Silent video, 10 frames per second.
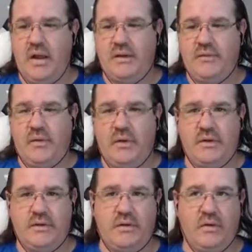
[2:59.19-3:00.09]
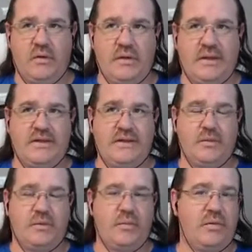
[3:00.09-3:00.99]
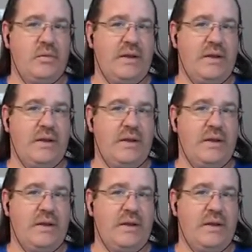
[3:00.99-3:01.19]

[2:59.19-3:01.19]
as far as all the kits that were supposed to go